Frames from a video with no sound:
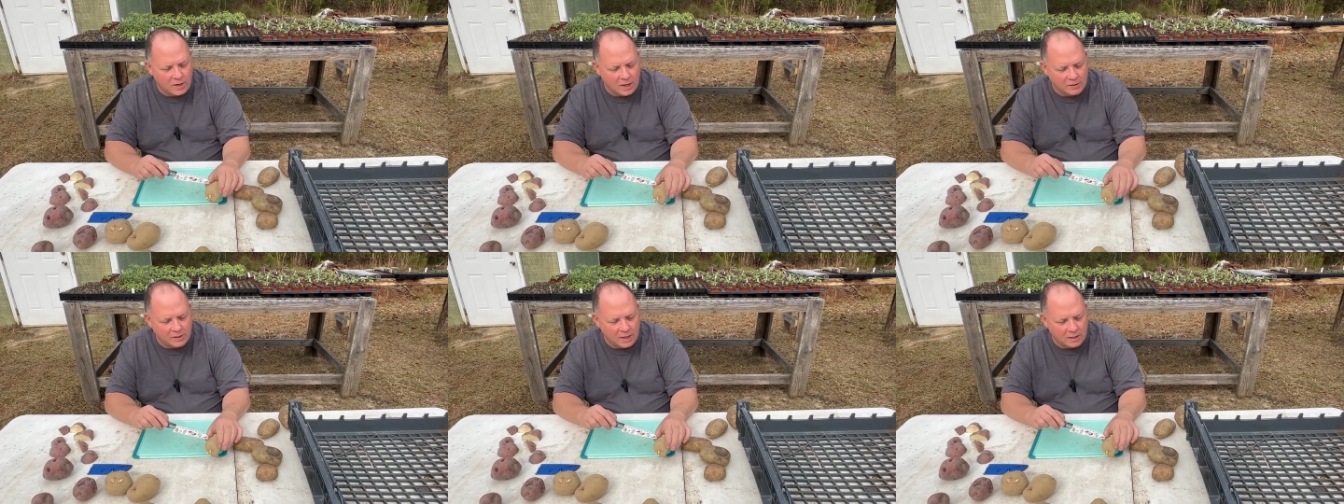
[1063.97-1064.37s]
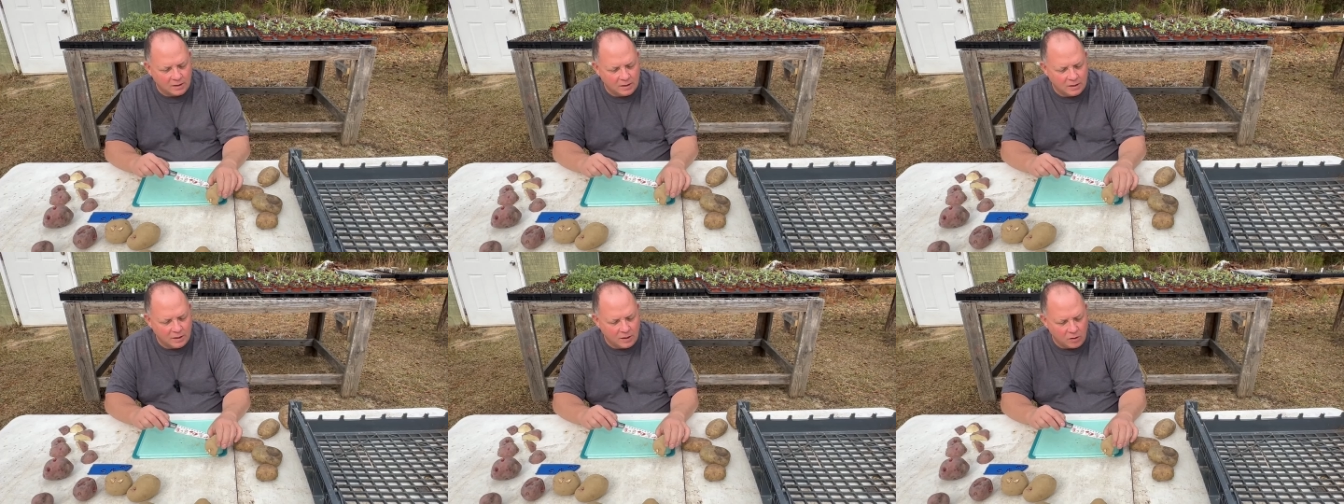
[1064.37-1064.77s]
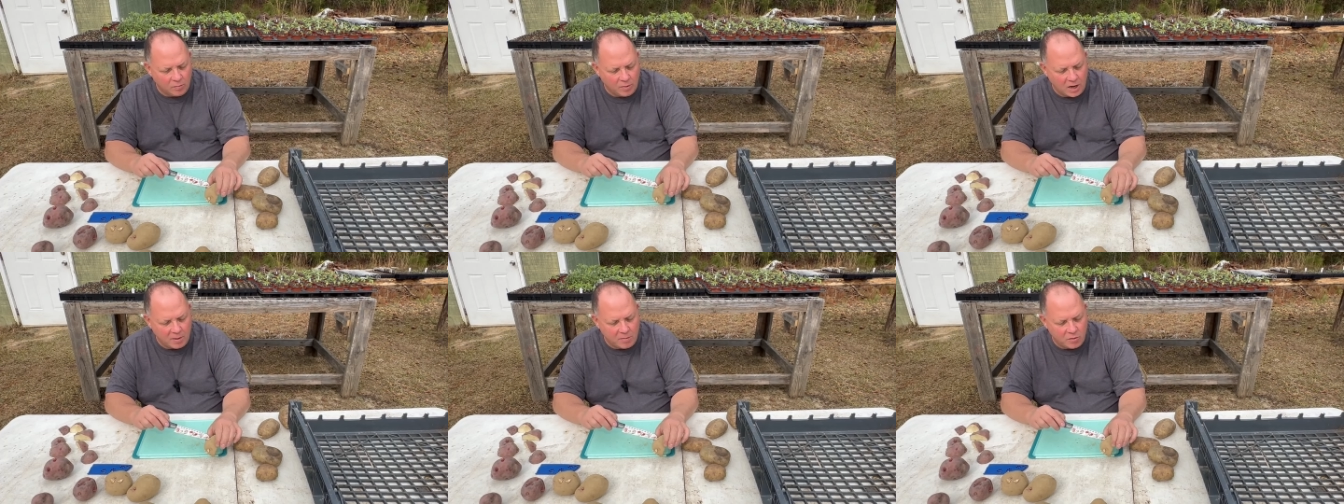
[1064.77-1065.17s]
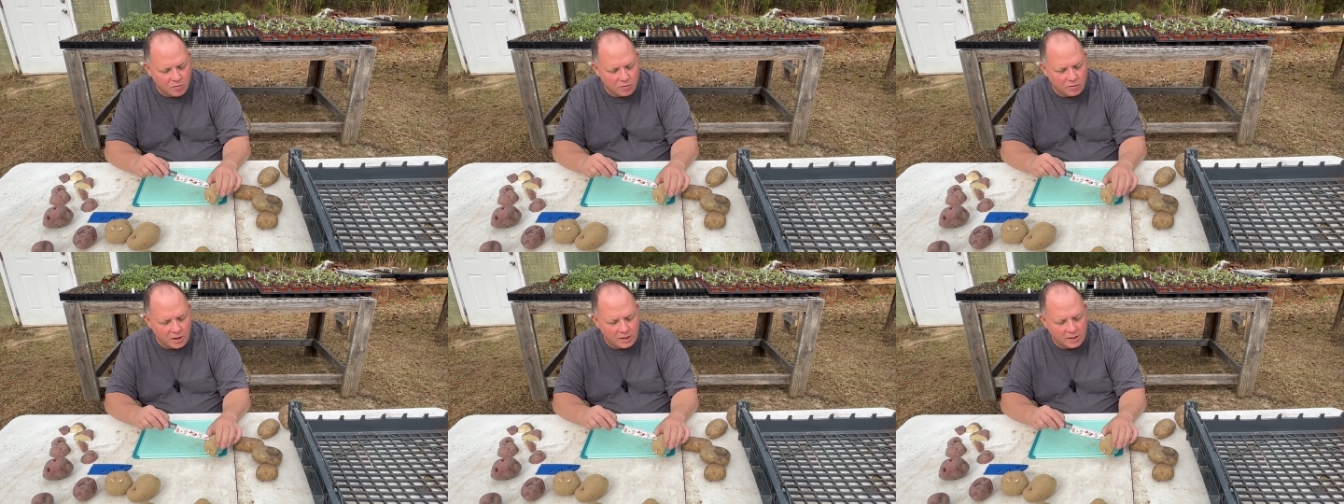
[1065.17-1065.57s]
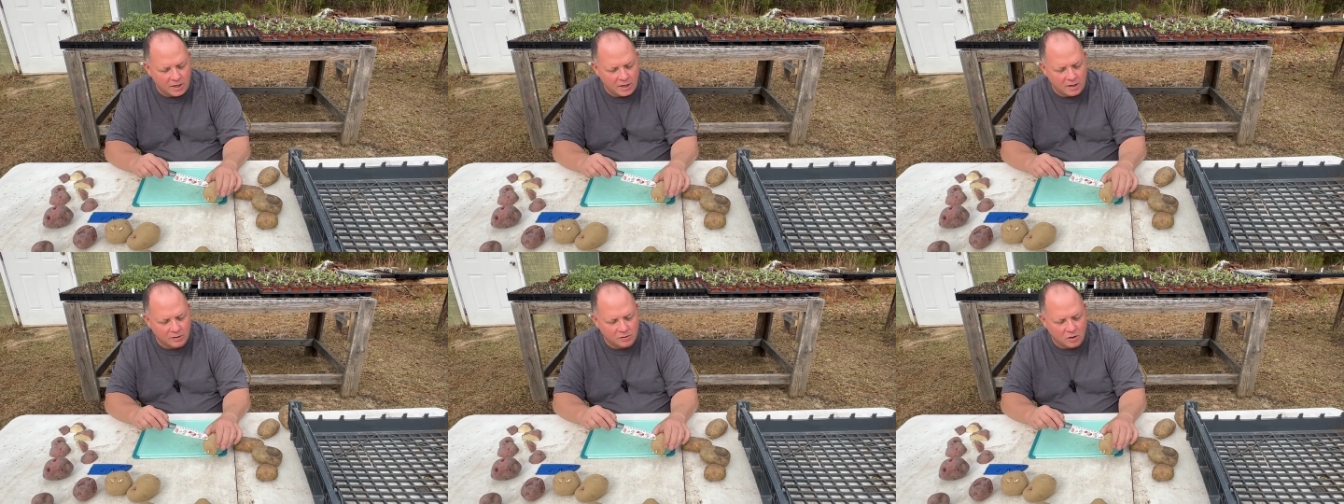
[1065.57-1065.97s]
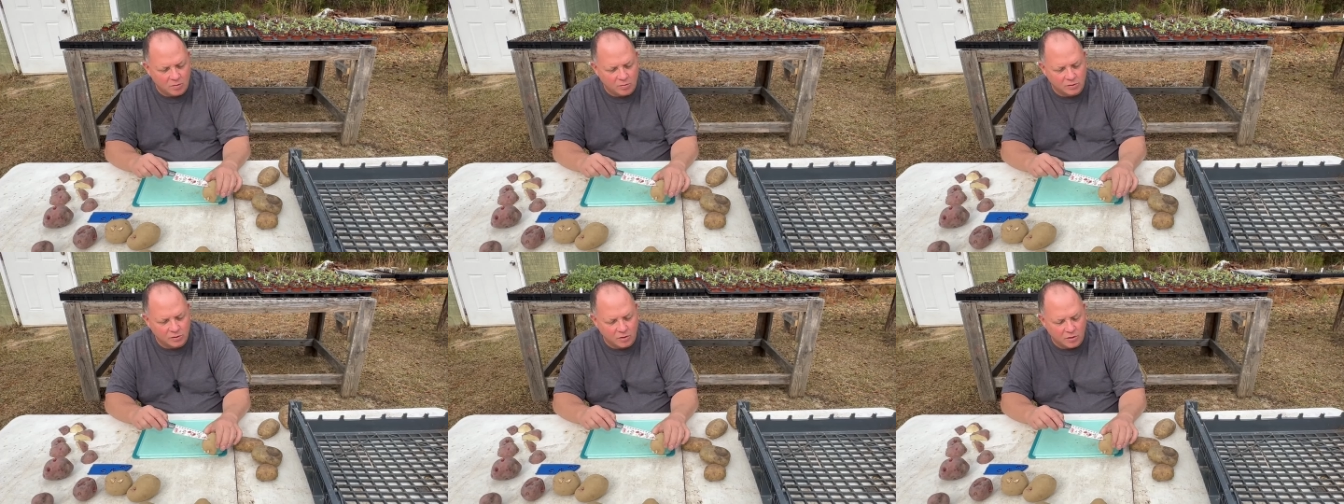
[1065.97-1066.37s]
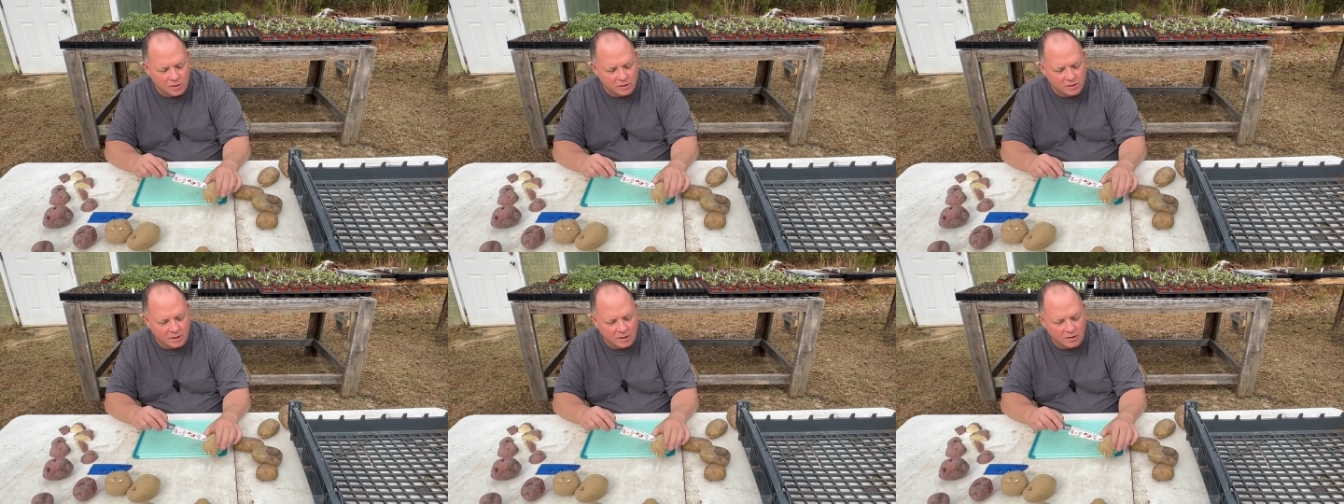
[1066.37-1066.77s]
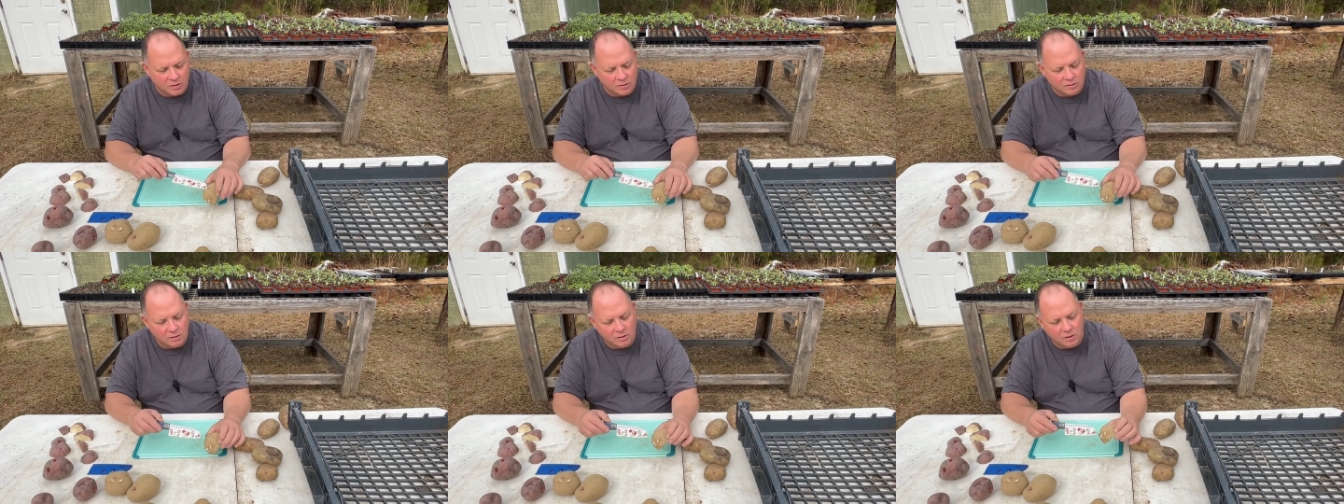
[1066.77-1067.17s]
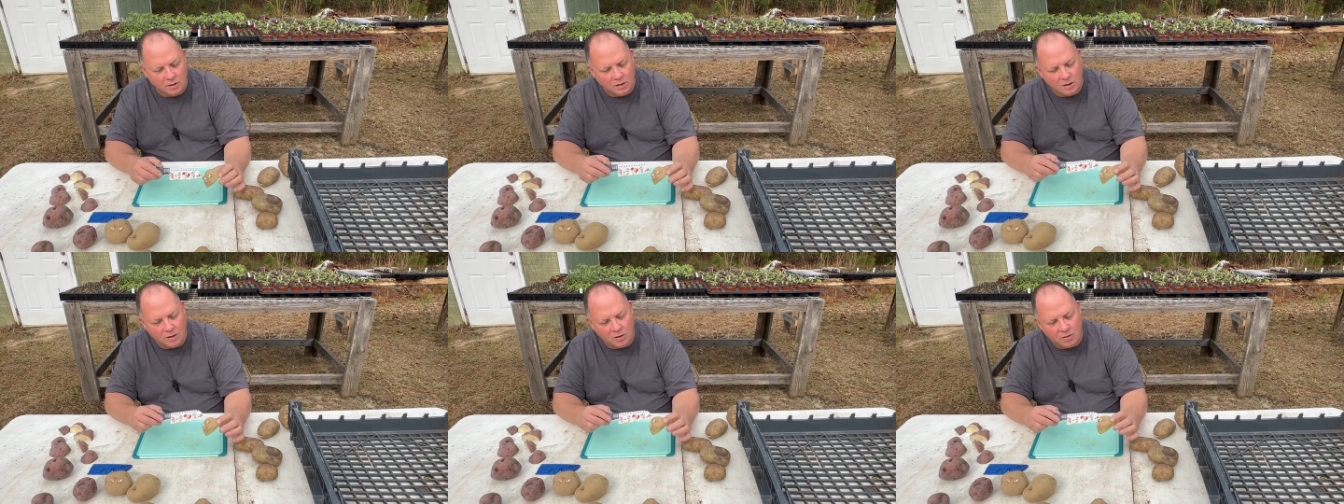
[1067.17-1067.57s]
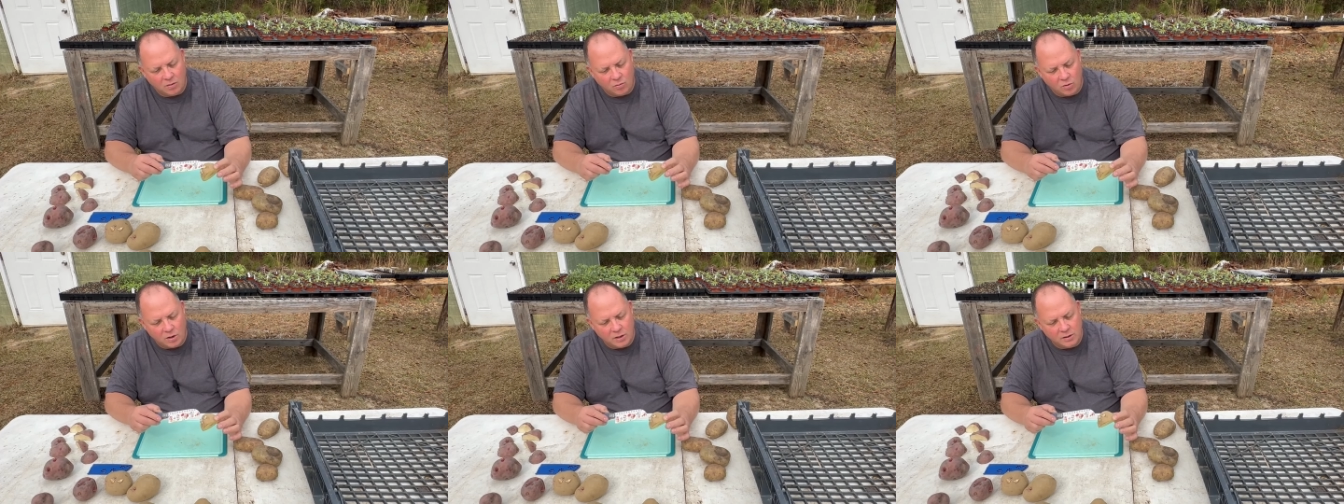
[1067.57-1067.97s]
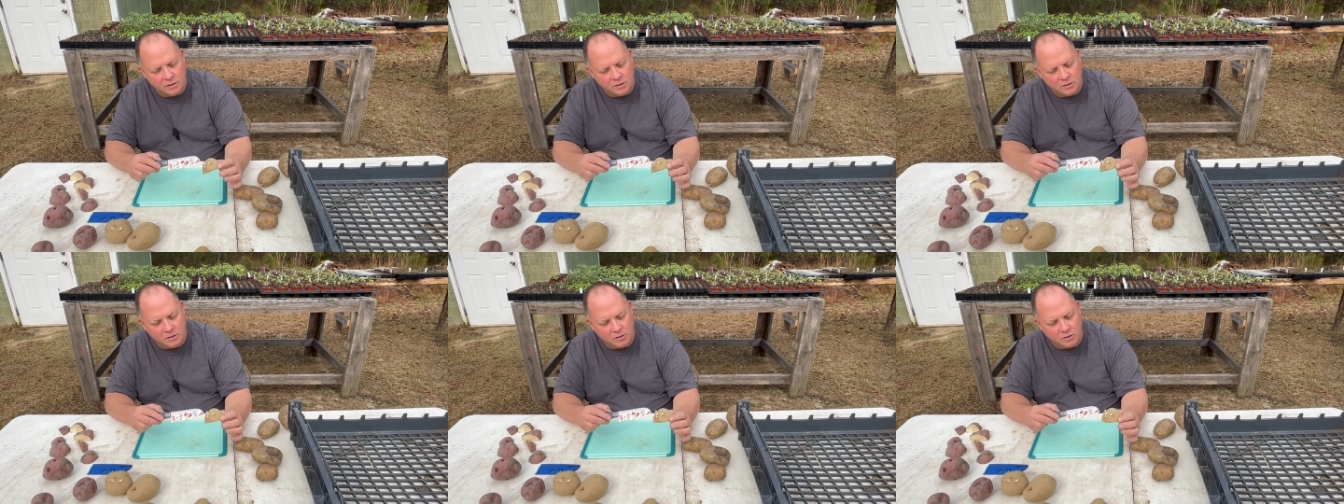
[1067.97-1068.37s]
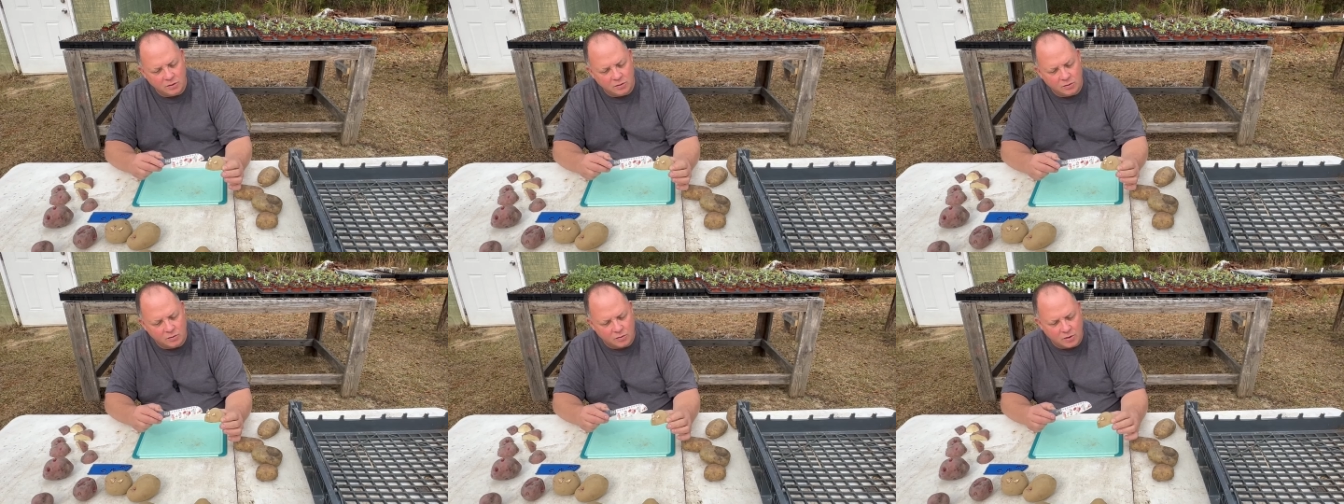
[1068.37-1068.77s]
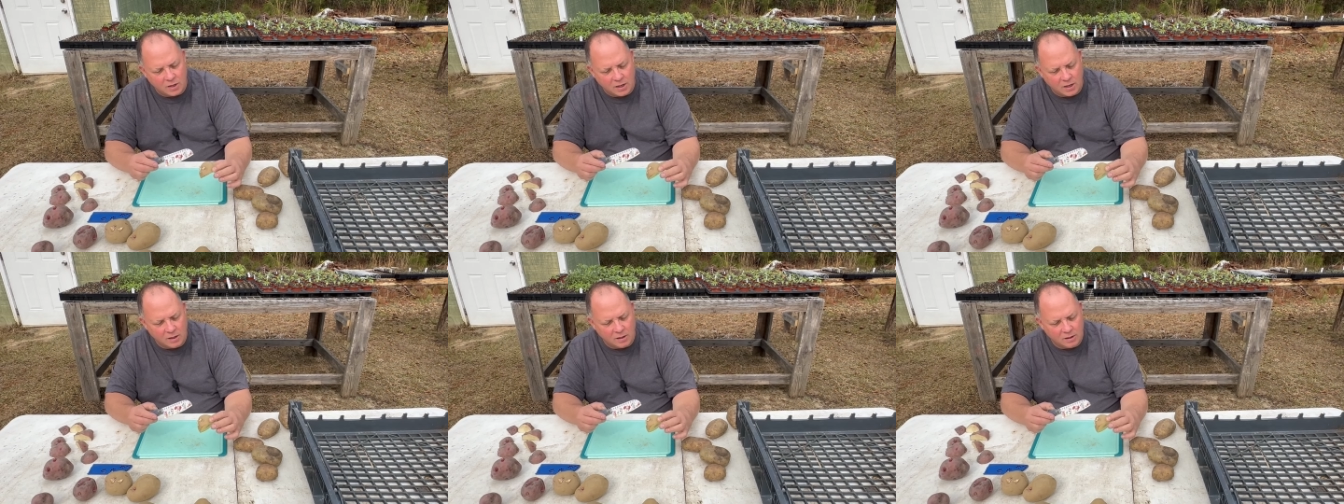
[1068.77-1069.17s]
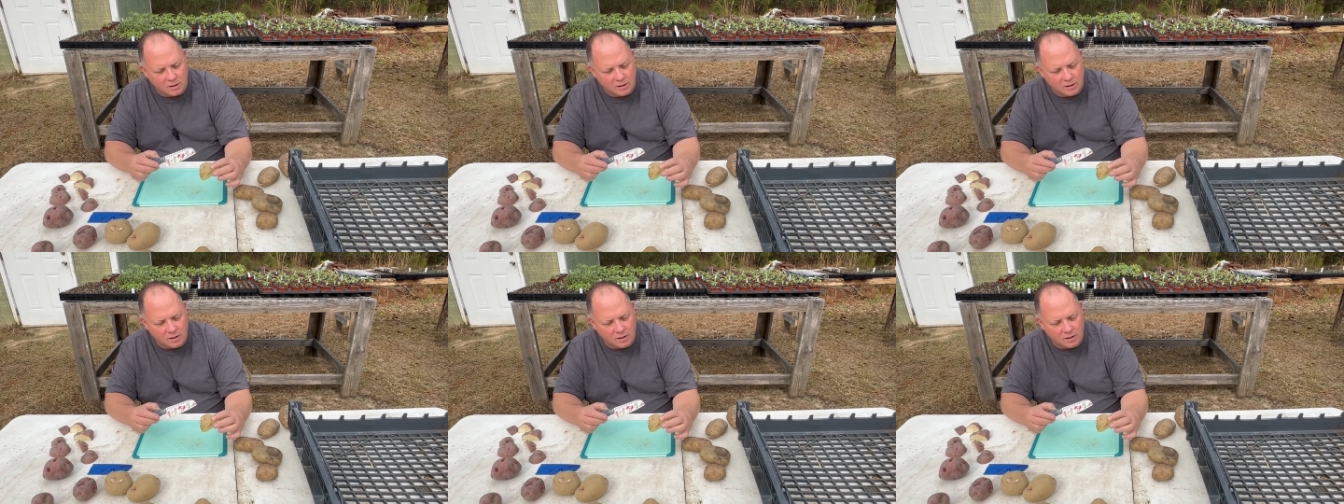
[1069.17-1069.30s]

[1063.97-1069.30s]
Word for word: got that little baby one right there that's almost hard to tell. 1, 2, 3.